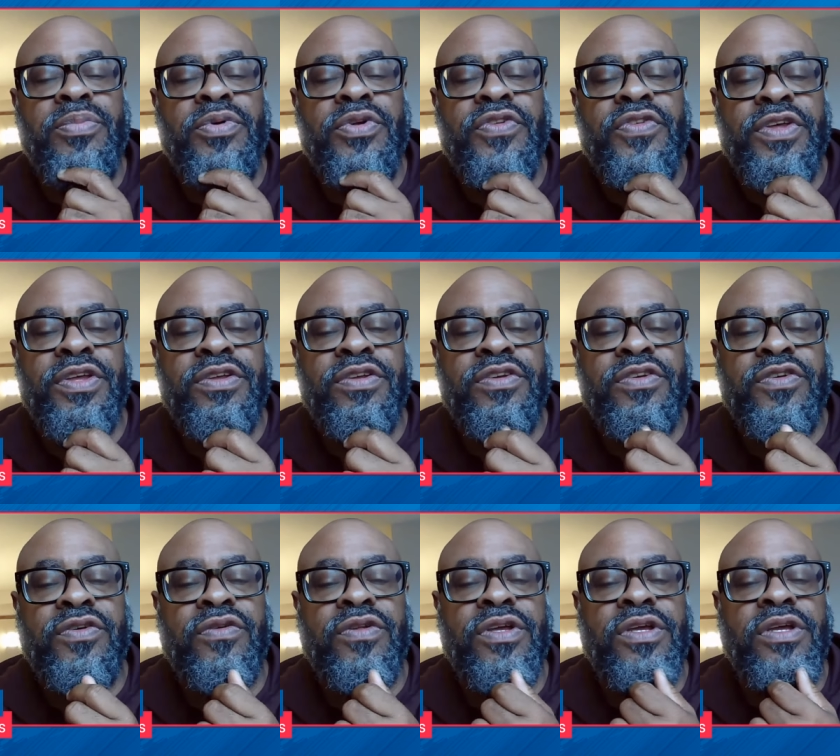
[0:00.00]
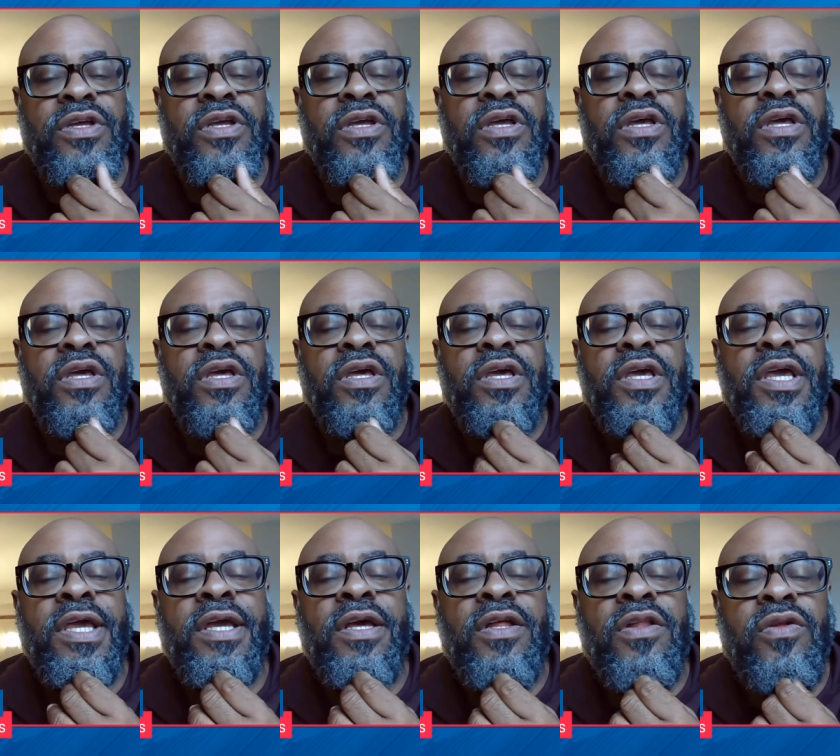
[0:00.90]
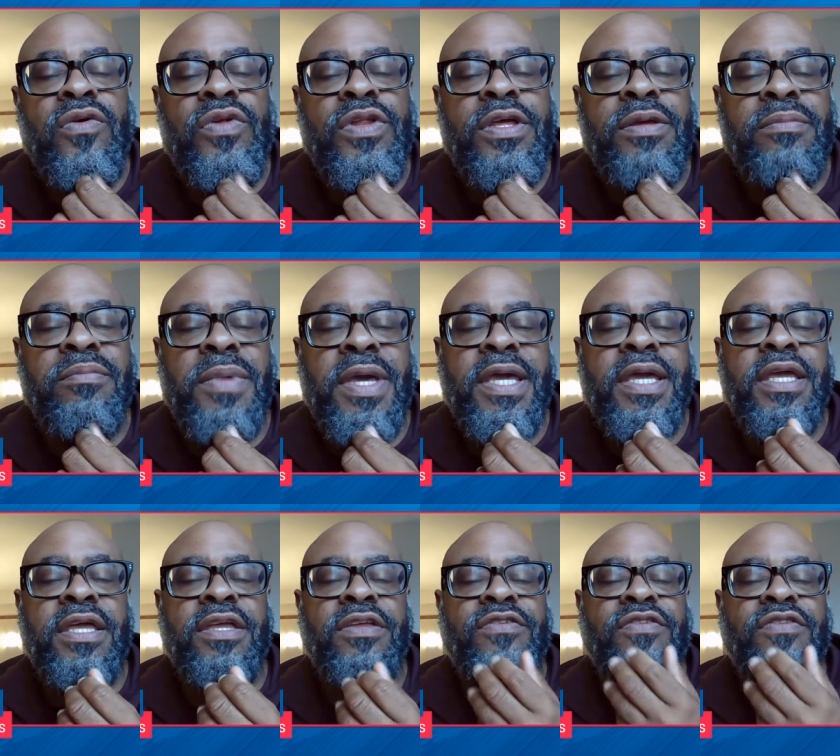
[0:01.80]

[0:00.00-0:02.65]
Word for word: percent shooting, including making